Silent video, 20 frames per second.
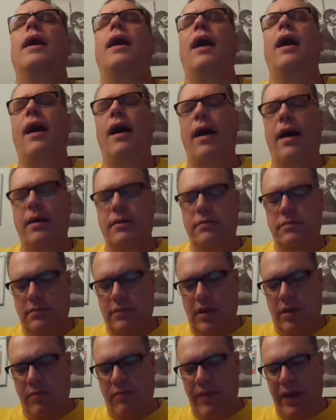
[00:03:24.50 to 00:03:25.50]

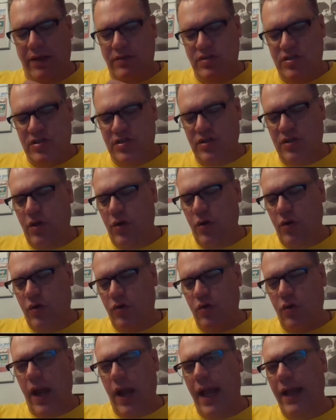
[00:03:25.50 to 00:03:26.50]
about slow,
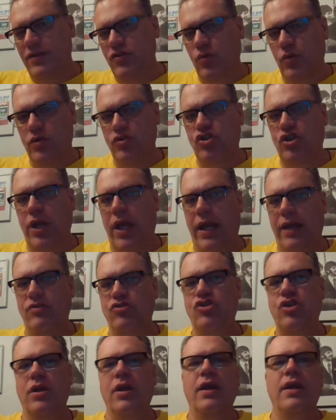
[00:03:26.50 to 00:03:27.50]
gradual
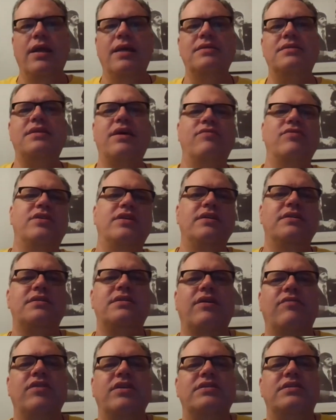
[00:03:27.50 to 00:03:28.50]
change. In
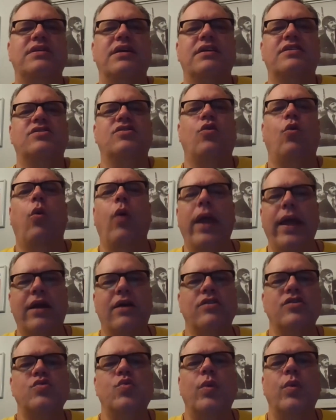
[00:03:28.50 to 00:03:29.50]
1776,
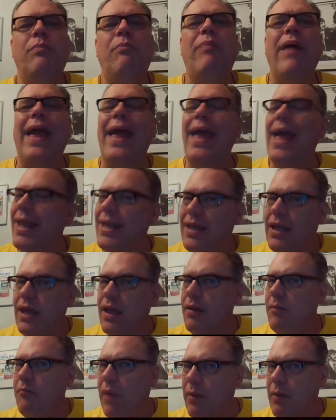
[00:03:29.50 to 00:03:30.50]
Quakers would ban
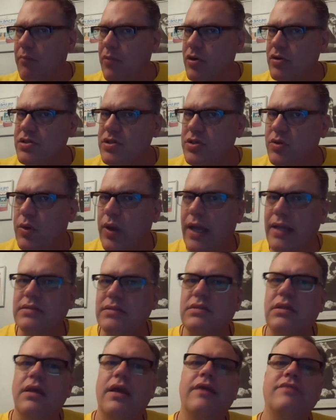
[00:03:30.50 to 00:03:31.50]
members who had
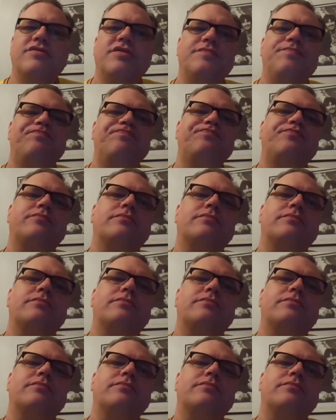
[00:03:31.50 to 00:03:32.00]
slaves.